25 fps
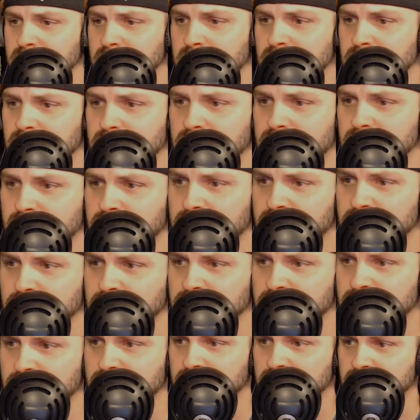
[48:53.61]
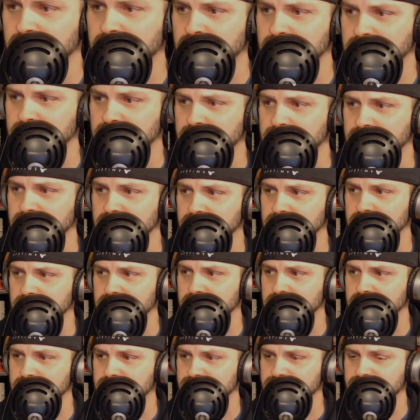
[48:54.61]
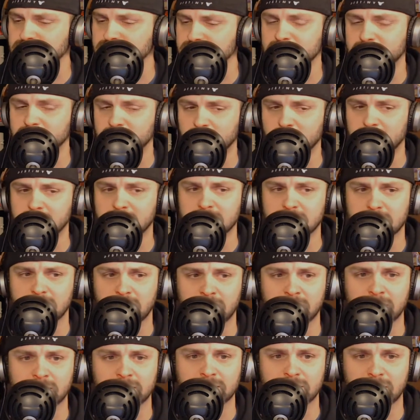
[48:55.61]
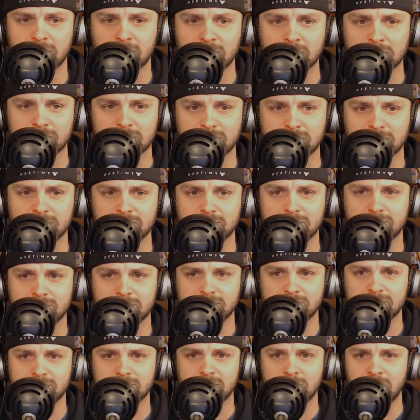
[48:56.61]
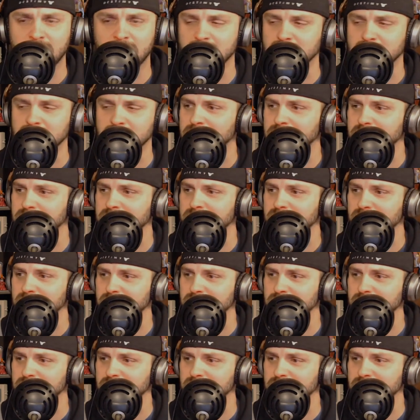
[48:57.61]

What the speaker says: And I'm pretty excited to talk X-Men with